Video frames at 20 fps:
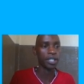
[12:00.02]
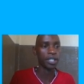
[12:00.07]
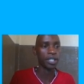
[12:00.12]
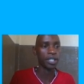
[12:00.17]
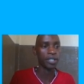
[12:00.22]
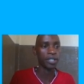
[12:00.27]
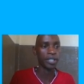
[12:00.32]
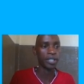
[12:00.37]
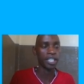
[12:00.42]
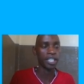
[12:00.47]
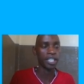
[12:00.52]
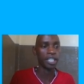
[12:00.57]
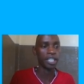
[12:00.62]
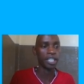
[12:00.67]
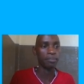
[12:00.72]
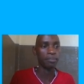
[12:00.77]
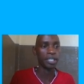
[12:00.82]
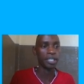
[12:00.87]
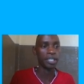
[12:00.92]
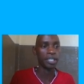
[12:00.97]
We are
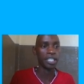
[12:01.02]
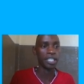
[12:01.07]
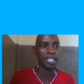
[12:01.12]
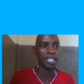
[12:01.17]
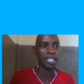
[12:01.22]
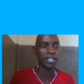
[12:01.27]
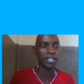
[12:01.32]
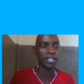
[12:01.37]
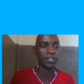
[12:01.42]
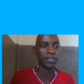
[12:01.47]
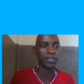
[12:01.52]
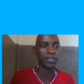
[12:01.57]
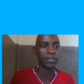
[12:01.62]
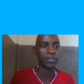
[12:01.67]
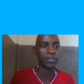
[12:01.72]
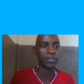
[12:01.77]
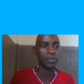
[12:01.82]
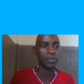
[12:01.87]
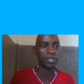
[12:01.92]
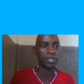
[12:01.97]
coming
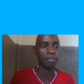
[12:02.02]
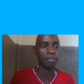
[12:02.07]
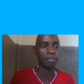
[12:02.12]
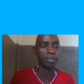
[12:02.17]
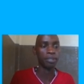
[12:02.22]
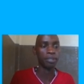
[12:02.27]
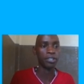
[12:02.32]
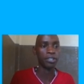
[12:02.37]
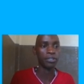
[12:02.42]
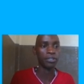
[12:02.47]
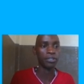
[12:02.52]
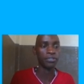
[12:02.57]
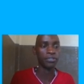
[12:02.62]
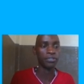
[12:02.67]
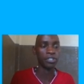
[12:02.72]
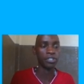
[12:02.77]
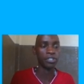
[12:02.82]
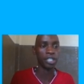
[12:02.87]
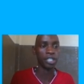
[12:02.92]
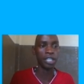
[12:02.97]
on the point of
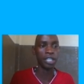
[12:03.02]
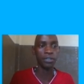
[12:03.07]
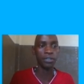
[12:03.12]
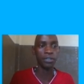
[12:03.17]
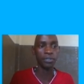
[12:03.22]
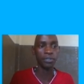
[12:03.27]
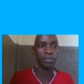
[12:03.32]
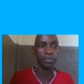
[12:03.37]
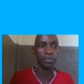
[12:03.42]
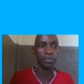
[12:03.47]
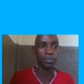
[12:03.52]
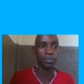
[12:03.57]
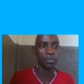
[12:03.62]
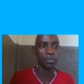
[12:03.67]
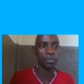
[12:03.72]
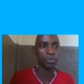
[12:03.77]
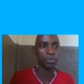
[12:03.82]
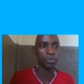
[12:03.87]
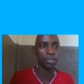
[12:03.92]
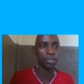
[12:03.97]
sale,
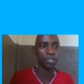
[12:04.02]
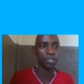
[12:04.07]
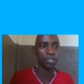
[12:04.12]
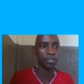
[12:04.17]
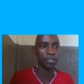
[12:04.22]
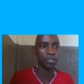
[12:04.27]
which is